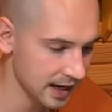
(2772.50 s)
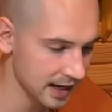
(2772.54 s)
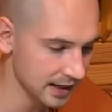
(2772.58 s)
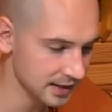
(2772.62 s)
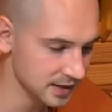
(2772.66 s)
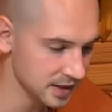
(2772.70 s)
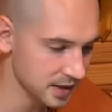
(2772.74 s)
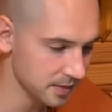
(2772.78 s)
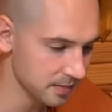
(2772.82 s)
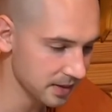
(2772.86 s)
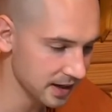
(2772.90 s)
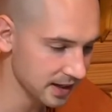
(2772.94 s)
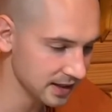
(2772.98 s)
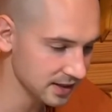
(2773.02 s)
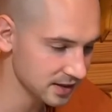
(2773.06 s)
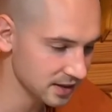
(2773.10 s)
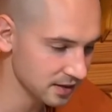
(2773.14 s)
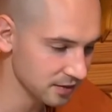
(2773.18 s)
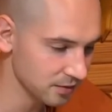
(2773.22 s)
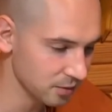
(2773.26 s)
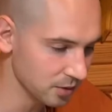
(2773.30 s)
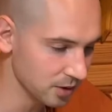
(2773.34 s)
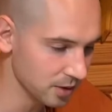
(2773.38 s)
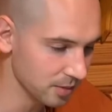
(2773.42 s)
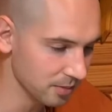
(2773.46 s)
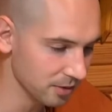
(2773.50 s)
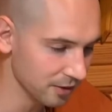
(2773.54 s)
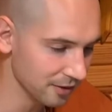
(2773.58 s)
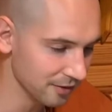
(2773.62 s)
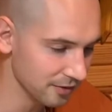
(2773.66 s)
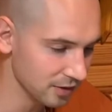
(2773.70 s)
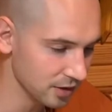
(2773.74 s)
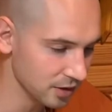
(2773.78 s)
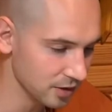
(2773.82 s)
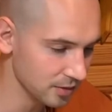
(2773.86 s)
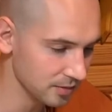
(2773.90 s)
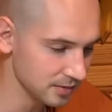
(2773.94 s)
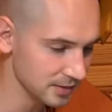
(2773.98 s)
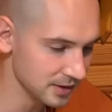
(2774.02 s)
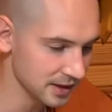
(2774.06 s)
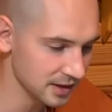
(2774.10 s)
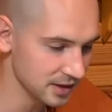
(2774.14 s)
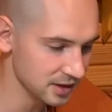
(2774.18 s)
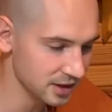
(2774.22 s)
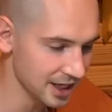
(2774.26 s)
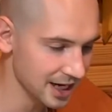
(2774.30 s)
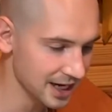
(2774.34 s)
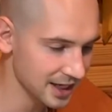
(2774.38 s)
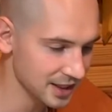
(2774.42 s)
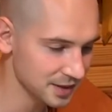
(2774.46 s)
as the best of wood perfumes,
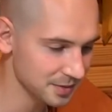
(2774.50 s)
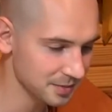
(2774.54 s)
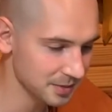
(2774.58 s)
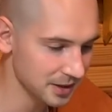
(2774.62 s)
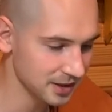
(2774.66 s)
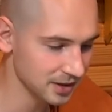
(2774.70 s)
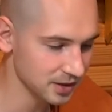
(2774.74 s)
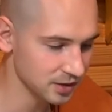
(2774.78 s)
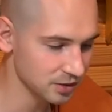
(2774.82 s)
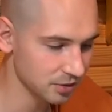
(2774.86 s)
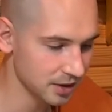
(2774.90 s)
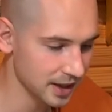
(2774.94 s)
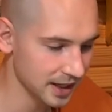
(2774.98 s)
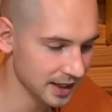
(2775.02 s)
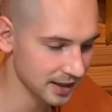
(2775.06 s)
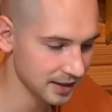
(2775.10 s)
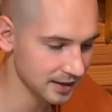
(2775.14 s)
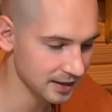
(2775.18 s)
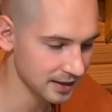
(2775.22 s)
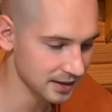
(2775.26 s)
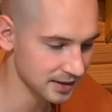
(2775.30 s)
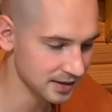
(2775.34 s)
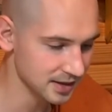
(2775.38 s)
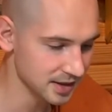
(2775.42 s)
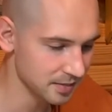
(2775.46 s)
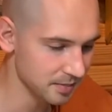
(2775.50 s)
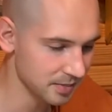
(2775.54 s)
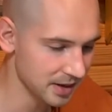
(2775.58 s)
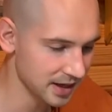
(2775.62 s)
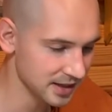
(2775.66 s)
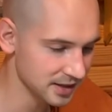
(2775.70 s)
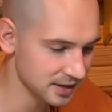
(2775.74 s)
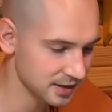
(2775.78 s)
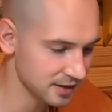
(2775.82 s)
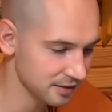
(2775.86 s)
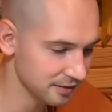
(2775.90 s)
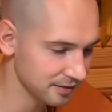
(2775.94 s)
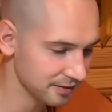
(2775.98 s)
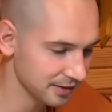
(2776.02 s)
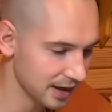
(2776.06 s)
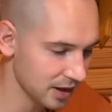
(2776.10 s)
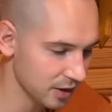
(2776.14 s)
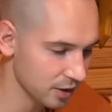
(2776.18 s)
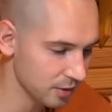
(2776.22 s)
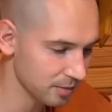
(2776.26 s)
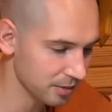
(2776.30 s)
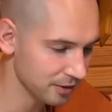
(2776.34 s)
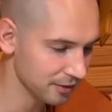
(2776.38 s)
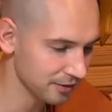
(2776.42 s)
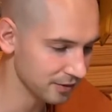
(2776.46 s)
and jasmine is reckoned as the best of
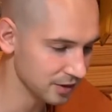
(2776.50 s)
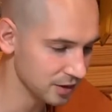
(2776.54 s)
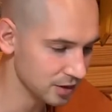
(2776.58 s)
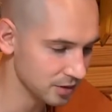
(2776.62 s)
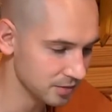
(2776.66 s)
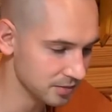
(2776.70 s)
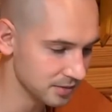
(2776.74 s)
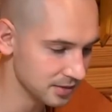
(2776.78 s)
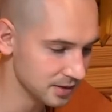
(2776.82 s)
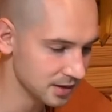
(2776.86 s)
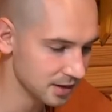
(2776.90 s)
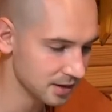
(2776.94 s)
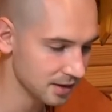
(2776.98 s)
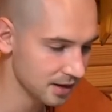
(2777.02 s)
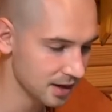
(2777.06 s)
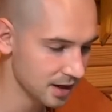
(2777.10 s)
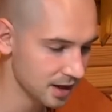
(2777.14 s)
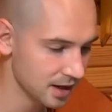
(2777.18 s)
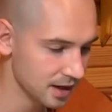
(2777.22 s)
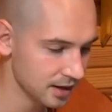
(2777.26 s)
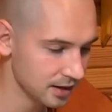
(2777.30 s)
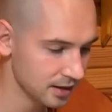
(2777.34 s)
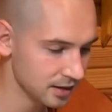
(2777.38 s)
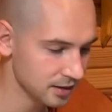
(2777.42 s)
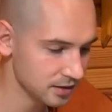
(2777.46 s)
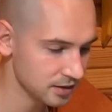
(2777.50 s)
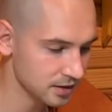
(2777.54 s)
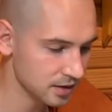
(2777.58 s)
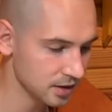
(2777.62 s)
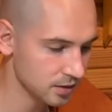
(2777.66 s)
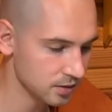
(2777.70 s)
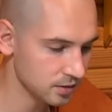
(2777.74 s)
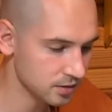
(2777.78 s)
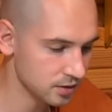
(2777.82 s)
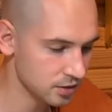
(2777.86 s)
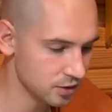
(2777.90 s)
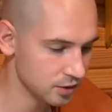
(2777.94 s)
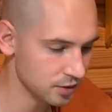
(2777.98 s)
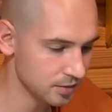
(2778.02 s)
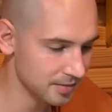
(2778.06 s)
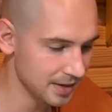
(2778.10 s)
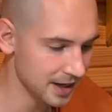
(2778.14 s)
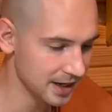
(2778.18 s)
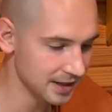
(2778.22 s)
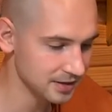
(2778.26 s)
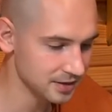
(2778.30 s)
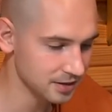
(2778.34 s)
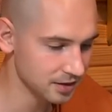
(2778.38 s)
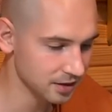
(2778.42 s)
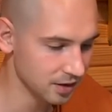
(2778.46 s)
flower perfumes, so too
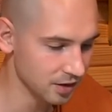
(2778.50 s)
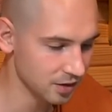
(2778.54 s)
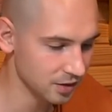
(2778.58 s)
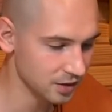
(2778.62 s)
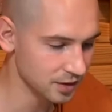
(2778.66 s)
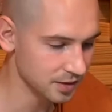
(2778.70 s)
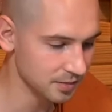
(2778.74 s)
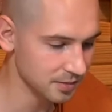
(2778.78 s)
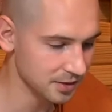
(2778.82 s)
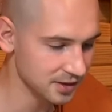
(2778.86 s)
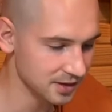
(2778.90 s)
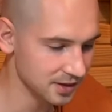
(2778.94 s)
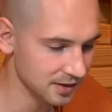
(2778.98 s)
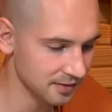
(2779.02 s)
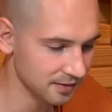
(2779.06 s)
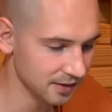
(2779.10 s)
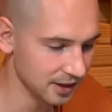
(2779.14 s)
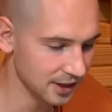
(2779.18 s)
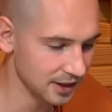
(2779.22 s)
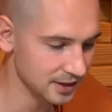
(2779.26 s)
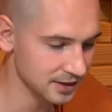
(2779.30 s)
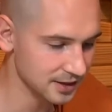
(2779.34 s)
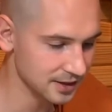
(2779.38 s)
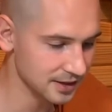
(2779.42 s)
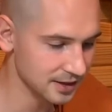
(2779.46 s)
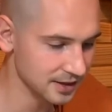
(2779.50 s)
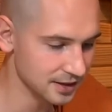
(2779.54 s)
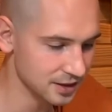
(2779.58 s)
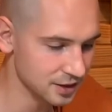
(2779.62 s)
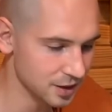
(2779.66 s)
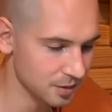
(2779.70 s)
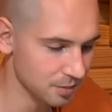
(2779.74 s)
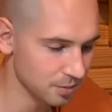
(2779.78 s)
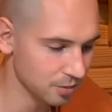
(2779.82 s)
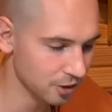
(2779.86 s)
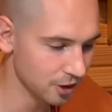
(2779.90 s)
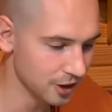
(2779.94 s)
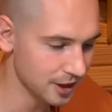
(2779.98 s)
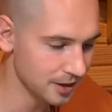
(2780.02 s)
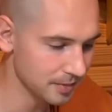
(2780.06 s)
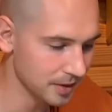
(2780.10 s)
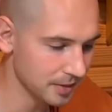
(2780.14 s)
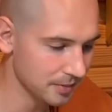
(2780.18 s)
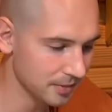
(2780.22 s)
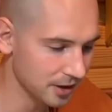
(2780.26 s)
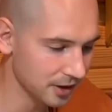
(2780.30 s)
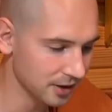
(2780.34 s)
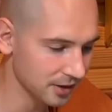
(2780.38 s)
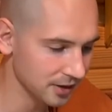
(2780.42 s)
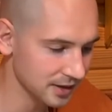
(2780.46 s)
Master Gotama's advice is supreme
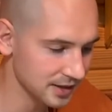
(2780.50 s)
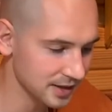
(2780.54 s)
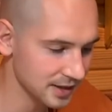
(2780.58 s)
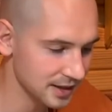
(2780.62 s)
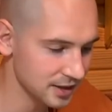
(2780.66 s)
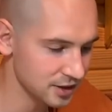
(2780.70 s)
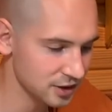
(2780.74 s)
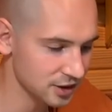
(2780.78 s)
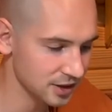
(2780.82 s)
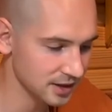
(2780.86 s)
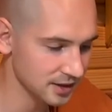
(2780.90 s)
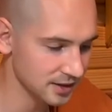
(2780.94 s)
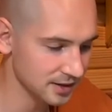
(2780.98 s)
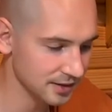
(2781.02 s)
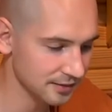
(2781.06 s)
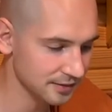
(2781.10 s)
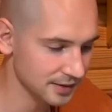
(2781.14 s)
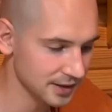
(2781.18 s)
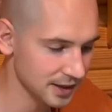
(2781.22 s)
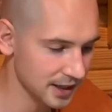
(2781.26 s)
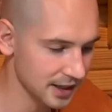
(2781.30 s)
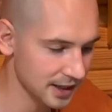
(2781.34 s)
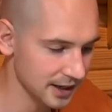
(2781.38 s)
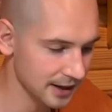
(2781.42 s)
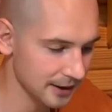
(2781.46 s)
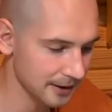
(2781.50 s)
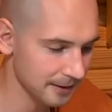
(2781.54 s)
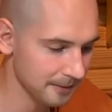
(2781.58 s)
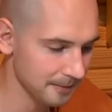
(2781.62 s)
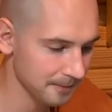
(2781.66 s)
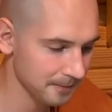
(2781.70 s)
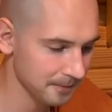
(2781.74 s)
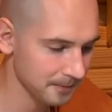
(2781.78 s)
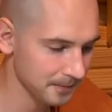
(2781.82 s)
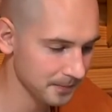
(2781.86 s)
among the teachings of today.